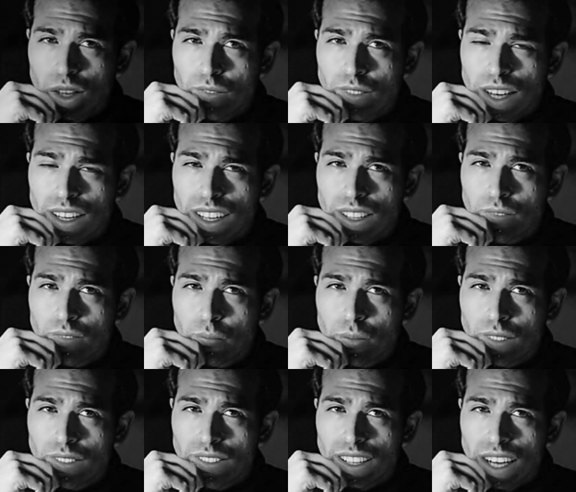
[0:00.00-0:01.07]
on that
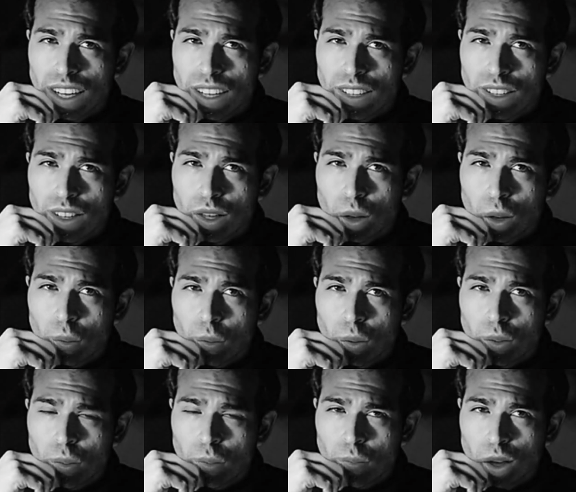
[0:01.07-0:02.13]
infamous day,
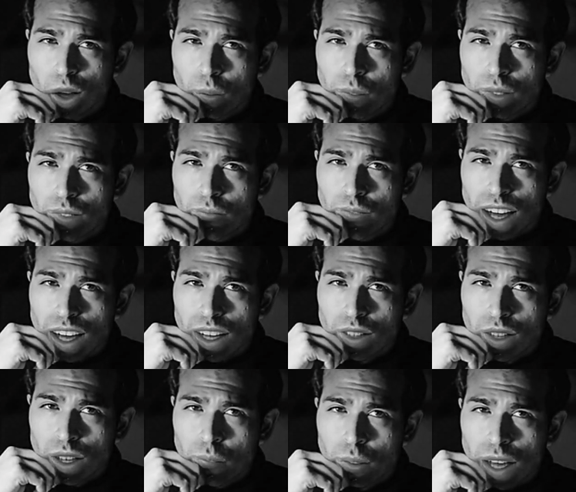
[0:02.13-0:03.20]
Woo opened
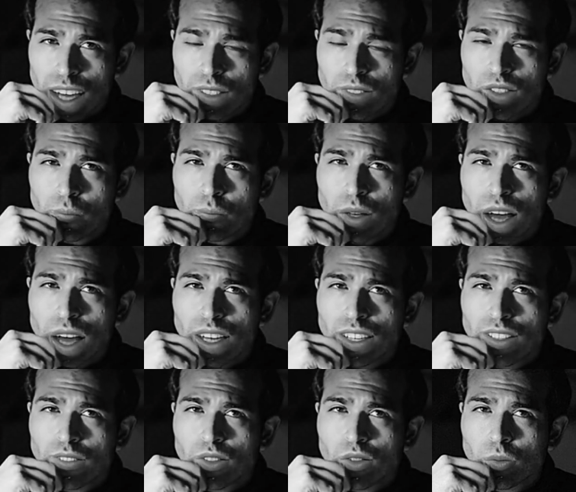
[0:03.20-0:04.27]
fire on passers-by
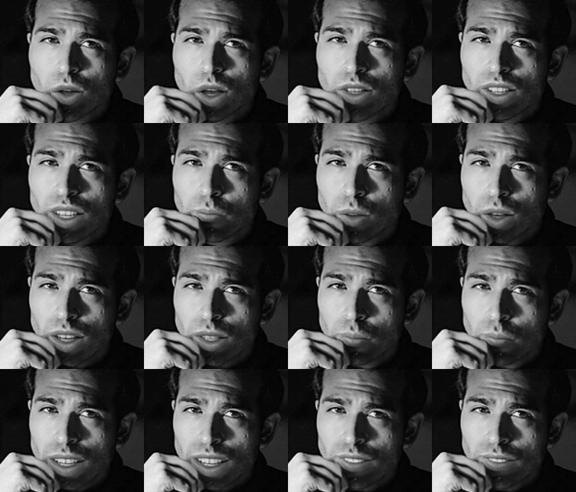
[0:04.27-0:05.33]
in the Torongni
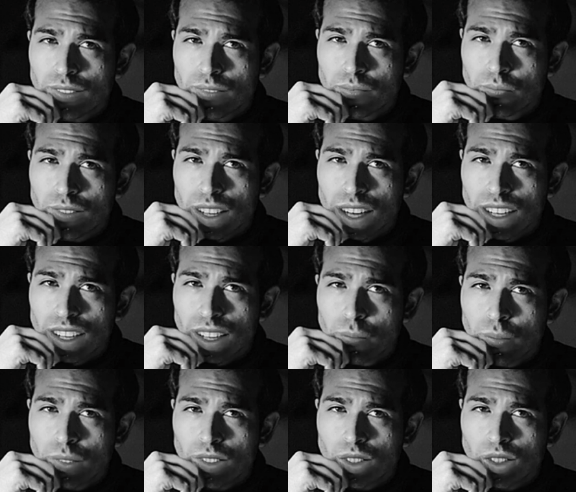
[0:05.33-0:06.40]
marketplace, hitting
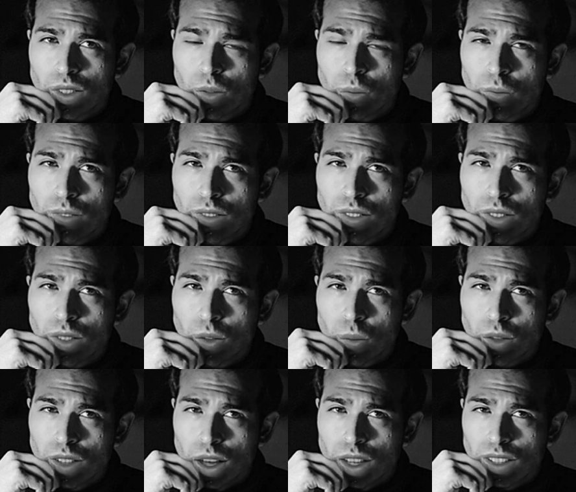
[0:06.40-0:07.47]
Miss Chun, who
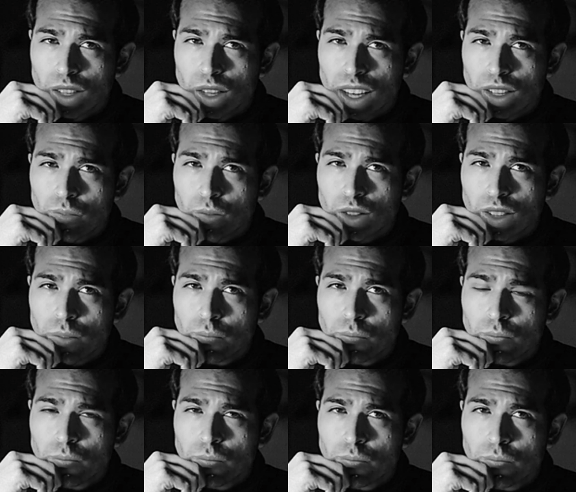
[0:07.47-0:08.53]
had gone looking for him.
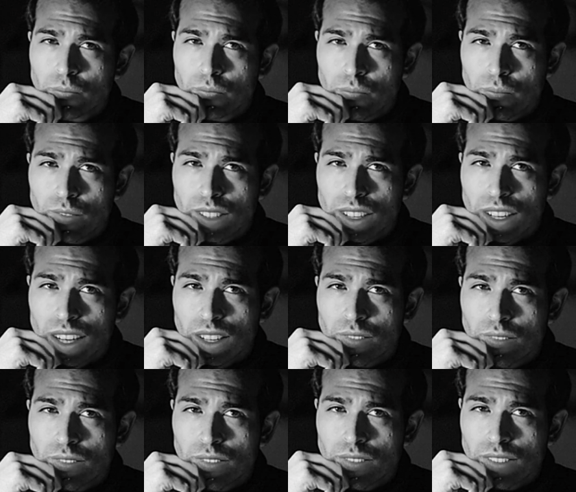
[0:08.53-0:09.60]

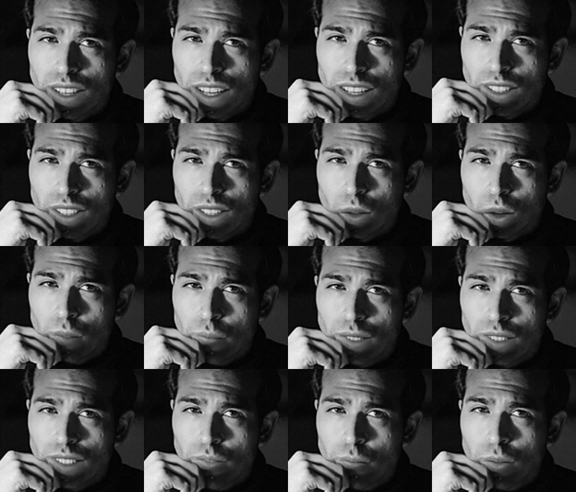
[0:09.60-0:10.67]
Next, he stormed
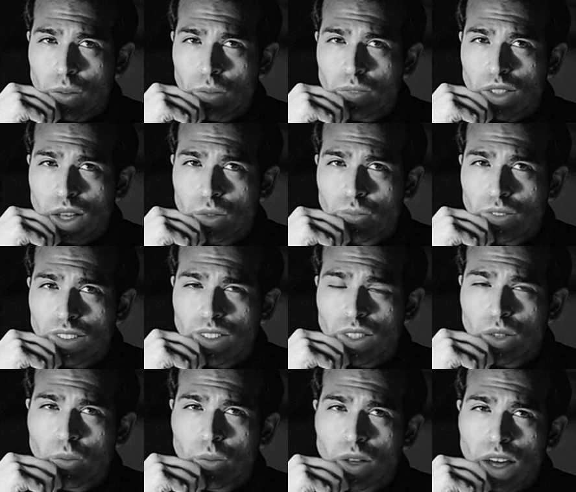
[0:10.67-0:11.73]
into the post office in
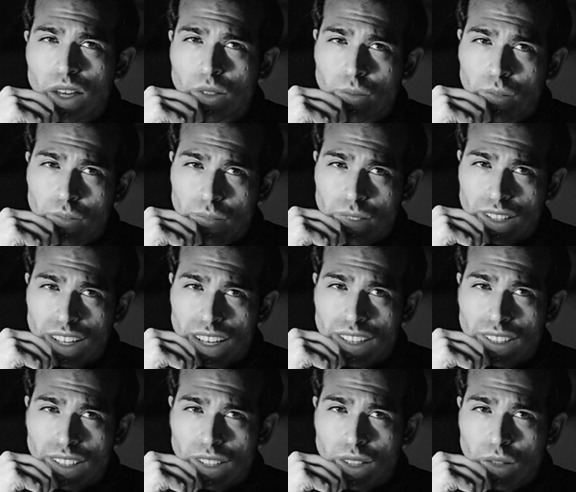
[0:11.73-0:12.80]
Kungreu, killing